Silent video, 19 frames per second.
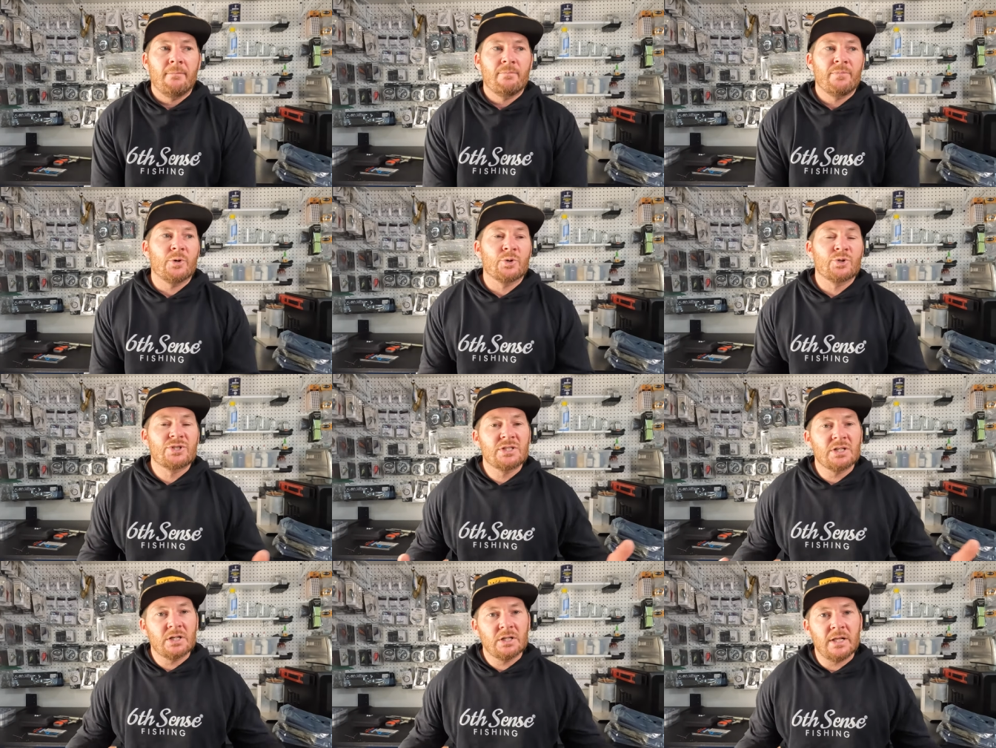
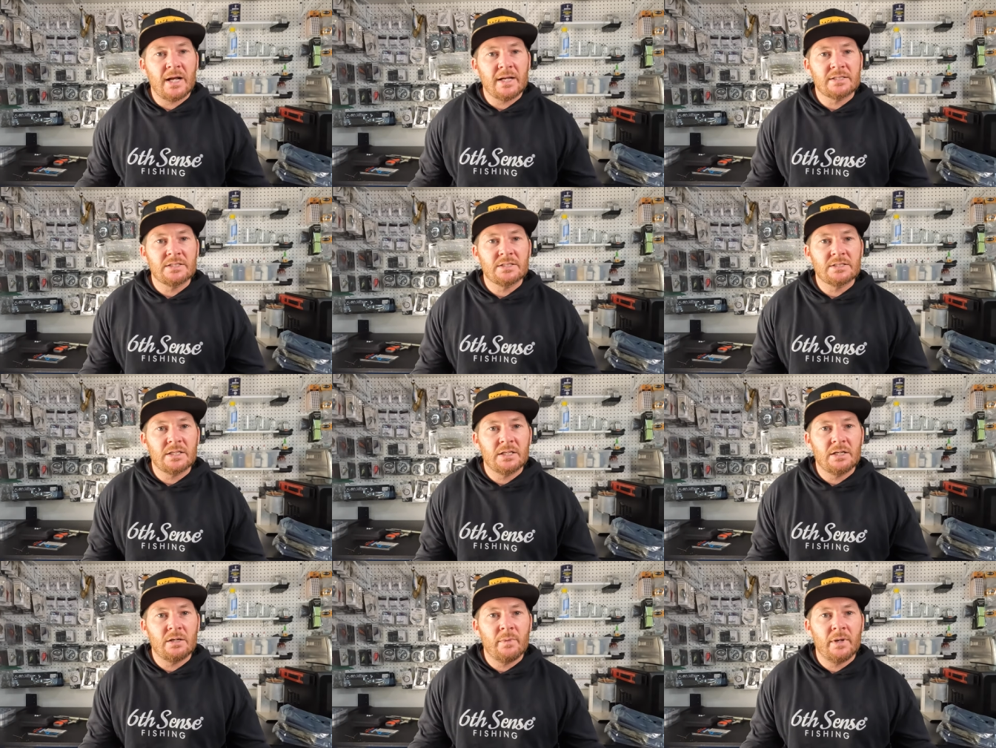Those
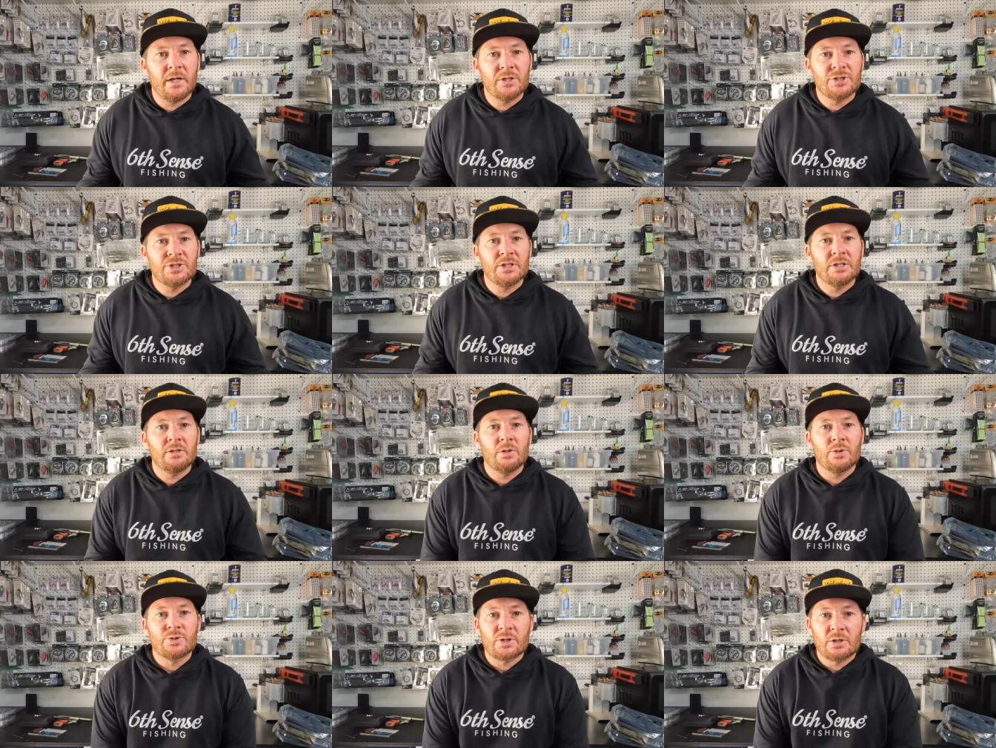sunglasses that I
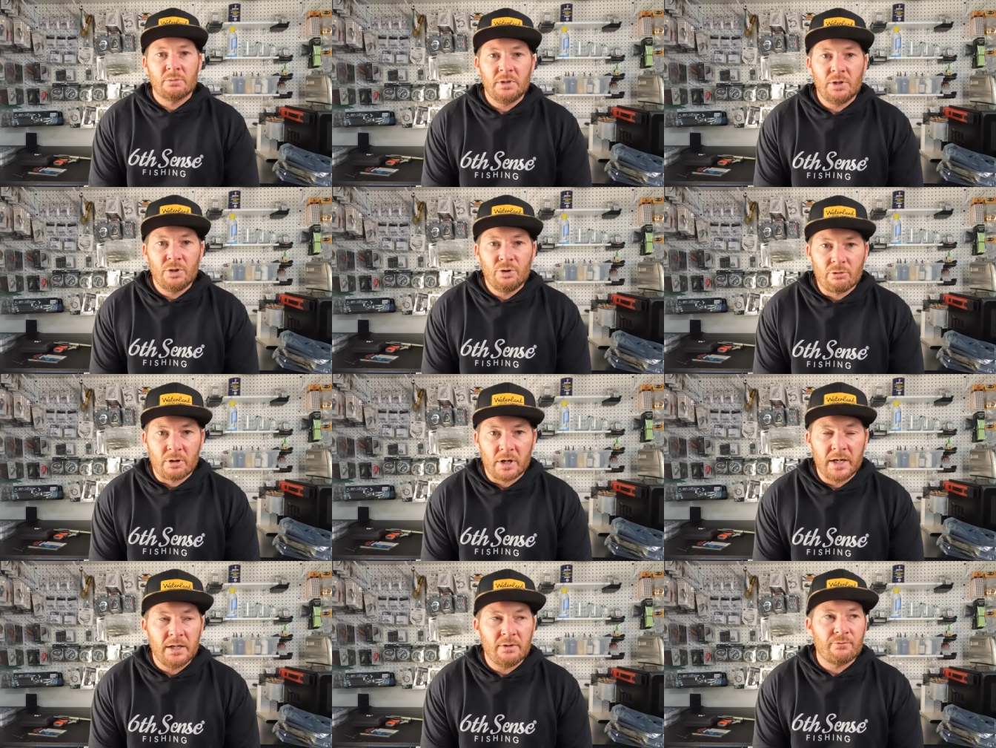mentioned, those are going to be
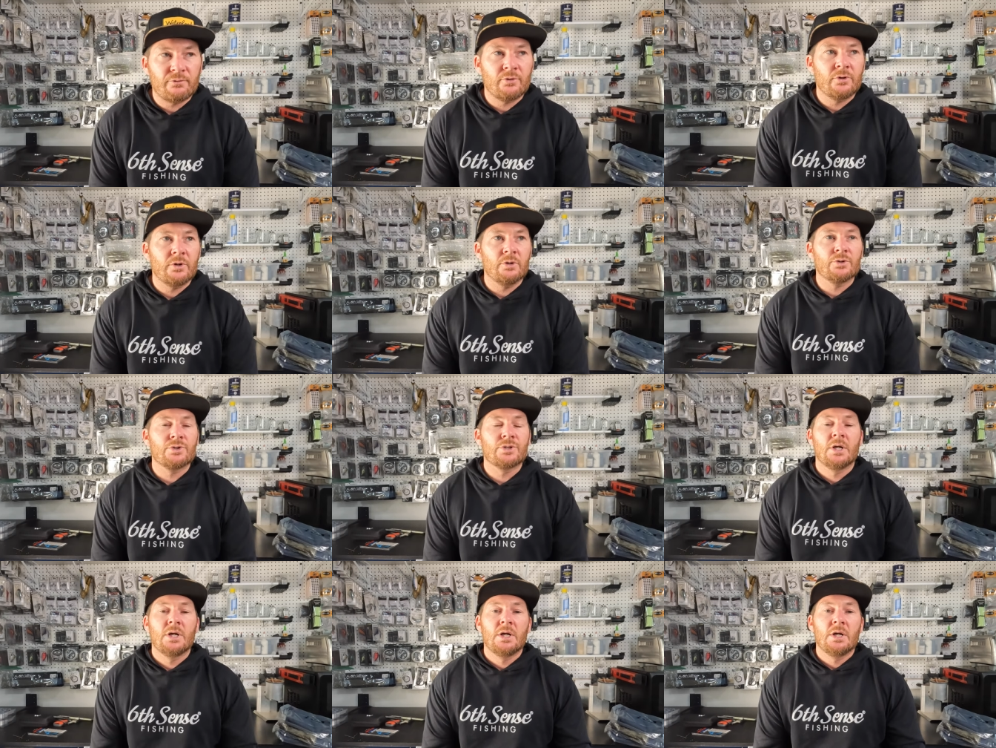great for
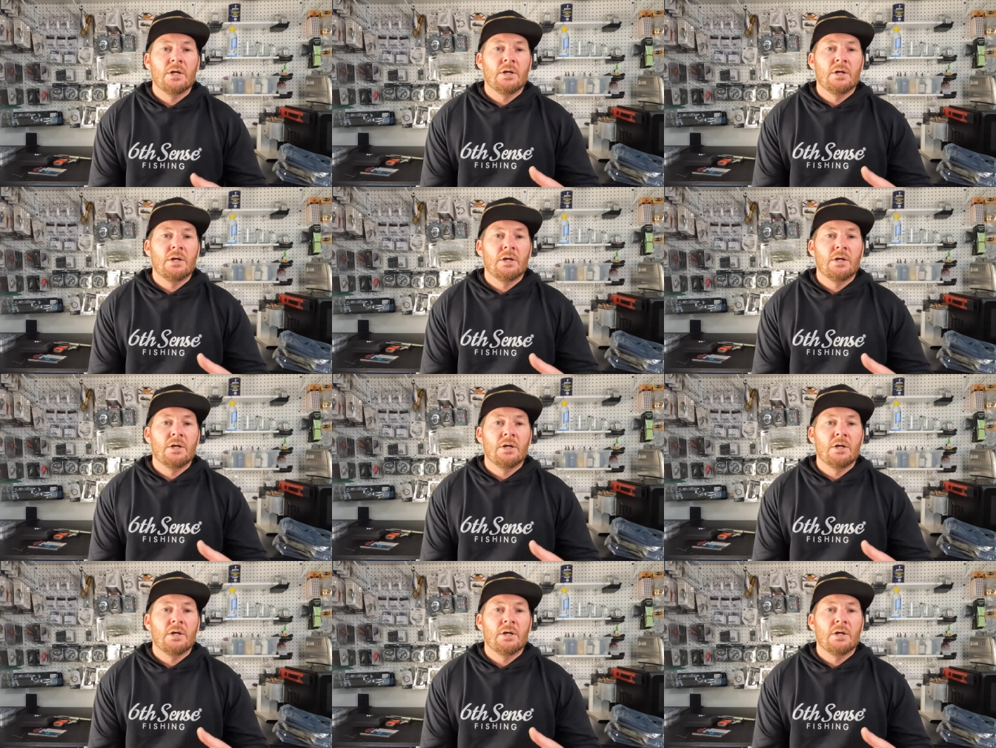those